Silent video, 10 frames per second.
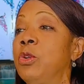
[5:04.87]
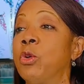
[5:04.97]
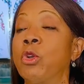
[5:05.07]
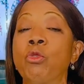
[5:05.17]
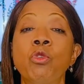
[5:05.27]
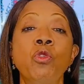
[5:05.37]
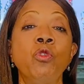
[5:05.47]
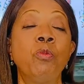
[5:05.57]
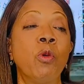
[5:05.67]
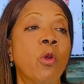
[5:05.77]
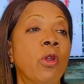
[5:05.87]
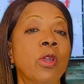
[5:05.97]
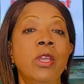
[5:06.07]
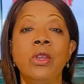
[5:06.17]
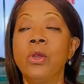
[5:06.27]
or group
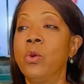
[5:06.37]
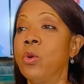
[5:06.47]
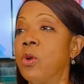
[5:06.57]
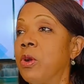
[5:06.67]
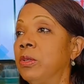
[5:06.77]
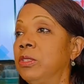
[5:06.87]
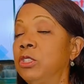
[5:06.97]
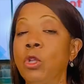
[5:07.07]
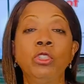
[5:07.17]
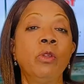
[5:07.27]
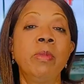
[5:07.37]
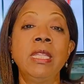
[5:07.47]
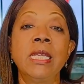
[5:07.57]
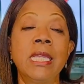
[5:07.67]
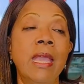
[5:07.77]
or social
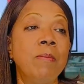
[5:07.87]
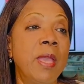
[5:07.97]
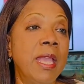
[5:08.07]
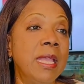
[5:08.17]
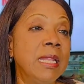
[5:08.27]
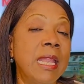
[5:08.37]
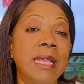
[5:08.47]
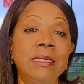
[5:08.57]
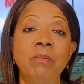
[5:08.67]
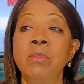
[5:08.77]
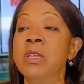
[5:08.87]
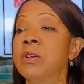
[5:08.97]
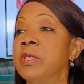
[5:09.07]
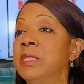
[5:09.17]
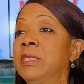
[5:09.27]
media campaign that has
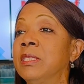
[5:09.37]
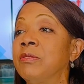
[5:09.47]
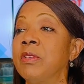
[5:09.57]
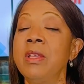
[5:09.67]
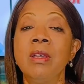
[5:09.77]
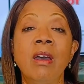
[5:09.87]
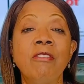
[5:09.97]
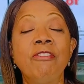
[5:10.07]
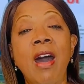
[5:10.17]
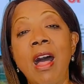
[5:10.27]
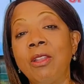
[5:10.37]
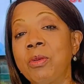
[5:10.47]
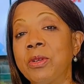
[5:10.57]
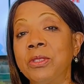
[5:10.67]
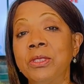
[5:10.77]
millions of
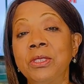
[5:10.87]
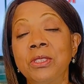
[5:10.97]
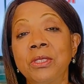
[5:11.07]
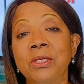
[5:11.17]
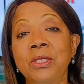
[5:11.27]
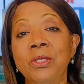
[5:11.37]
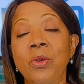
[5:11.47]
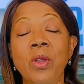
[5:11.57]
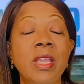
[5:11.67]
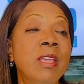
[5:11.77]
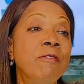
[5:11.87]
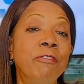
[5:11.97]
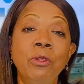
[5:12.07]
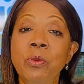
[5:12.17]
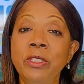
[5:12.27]
followers or
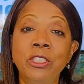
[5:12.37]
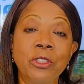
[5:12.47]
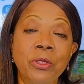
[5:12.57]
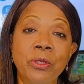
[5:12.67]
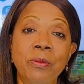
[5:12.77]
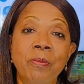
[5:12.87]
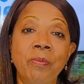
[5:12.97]
influencer.